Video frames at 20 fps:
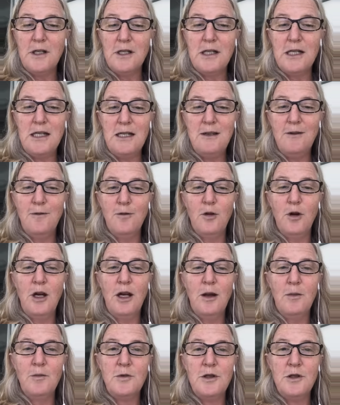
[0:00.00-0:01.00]
it's easy for
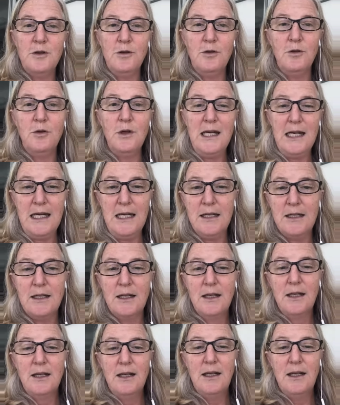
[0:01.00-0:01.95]
him to eat